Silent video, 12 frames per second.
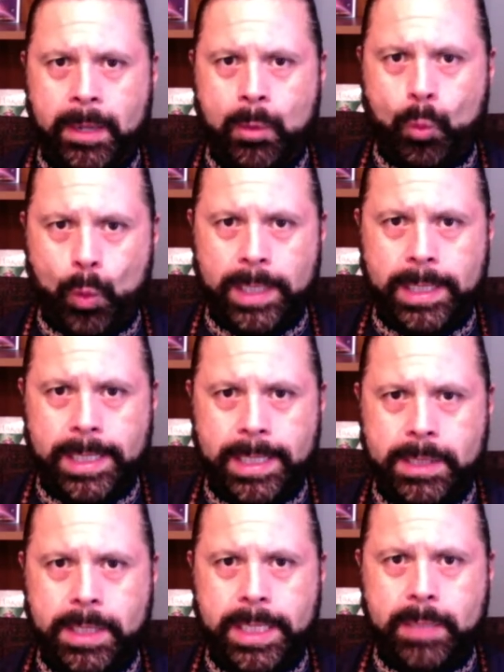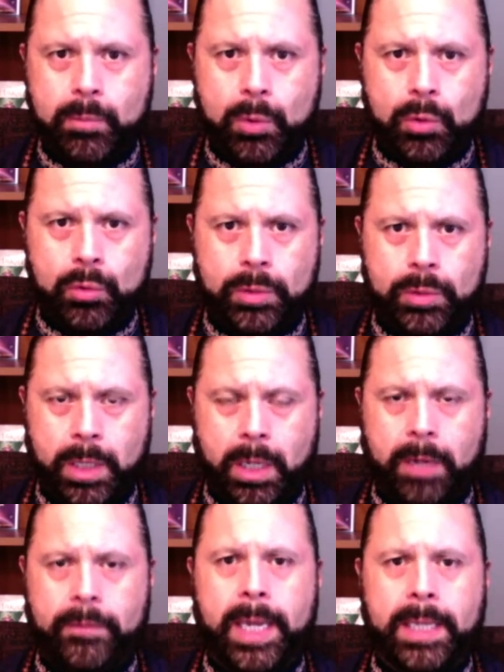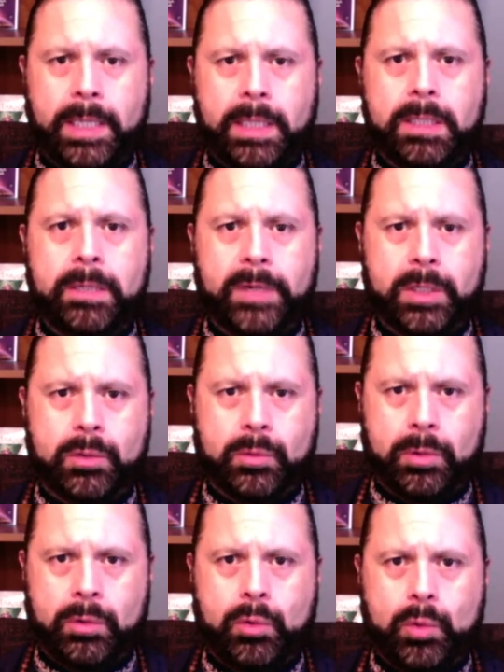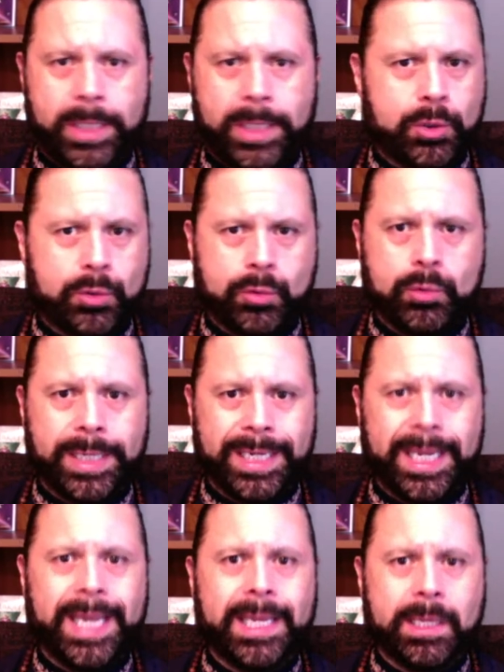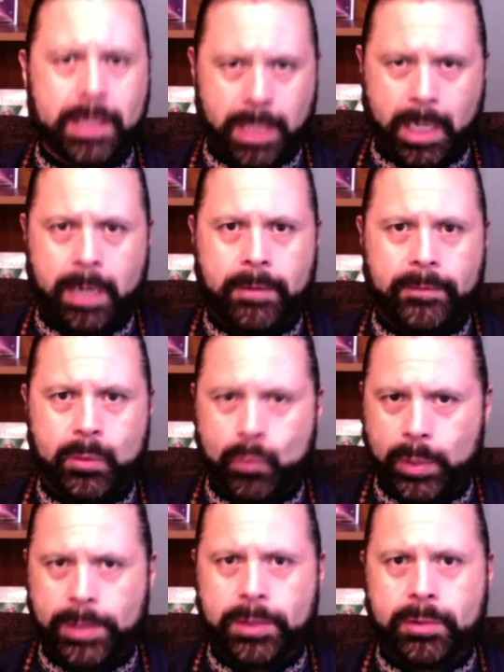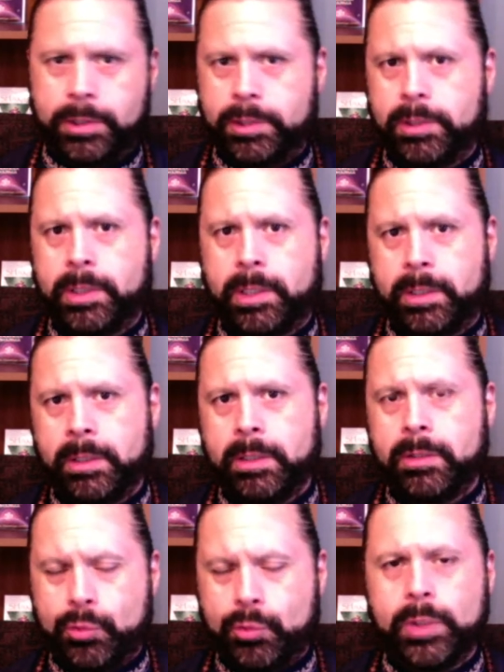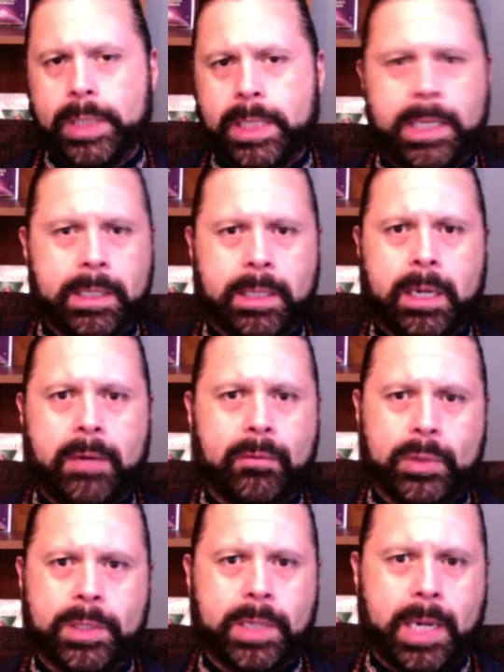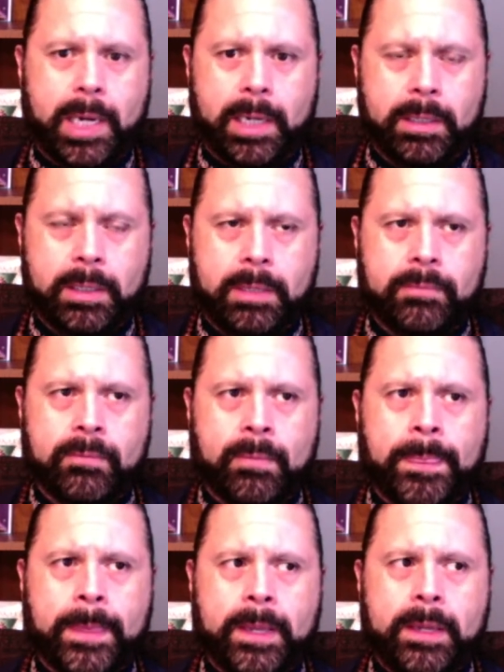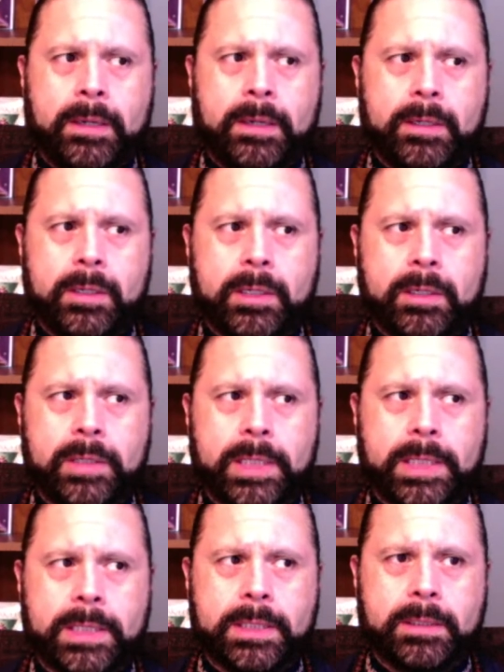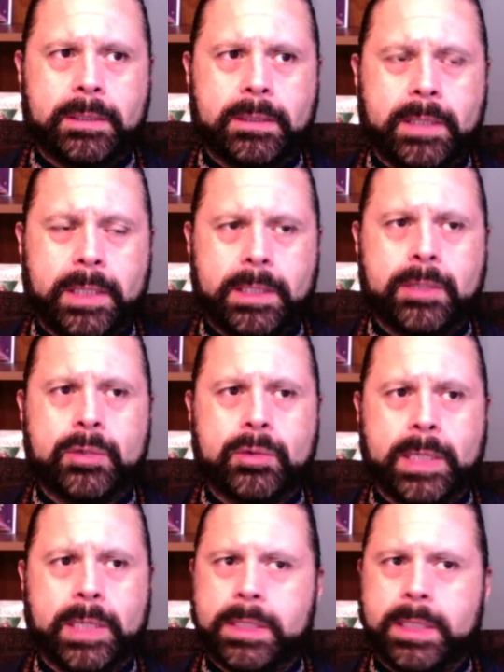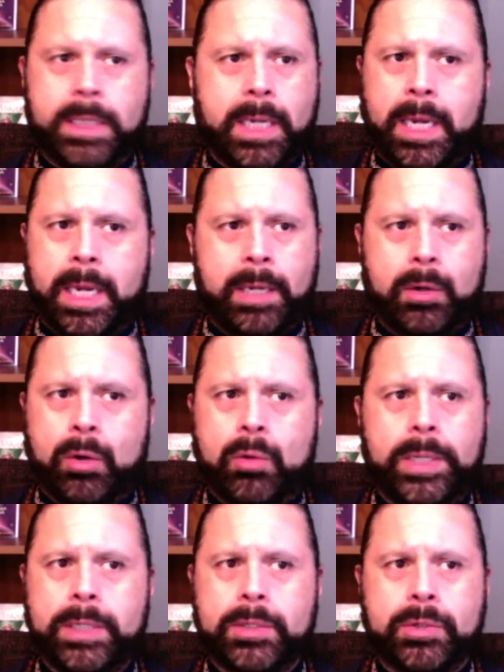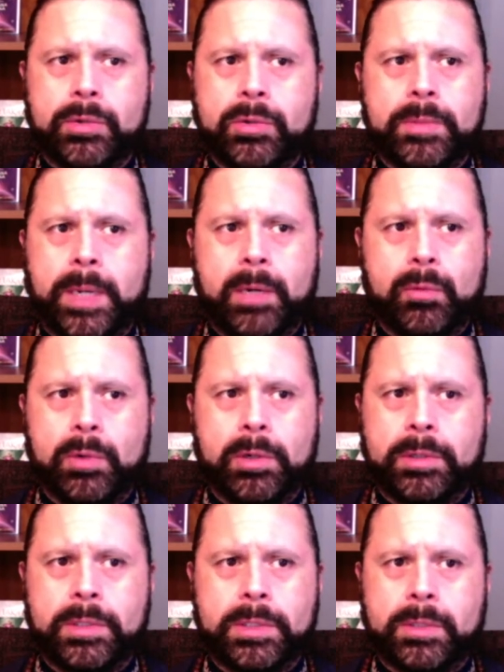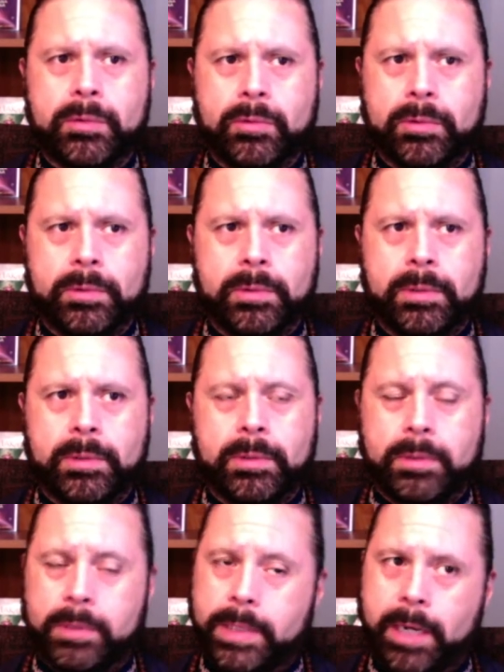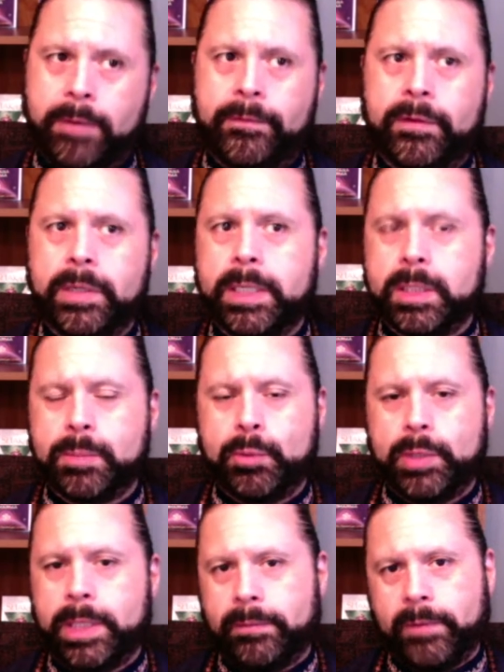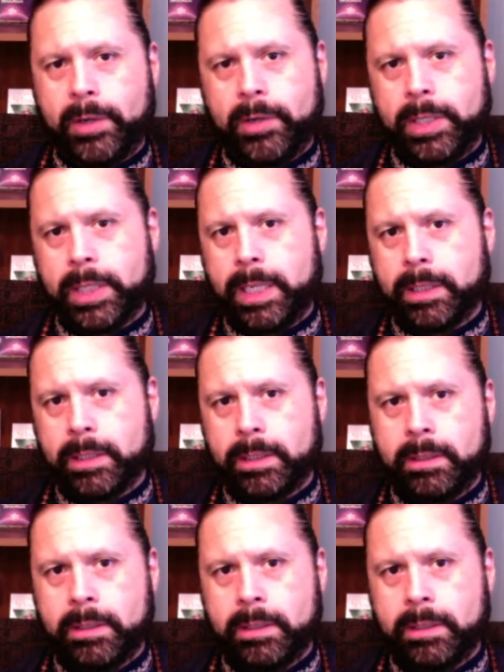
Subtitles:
What is the mood of an individual who is truly in love with Krishna, truly in love with God? You know, it's interesting. I always choose my words carefully, as putting it very lightly.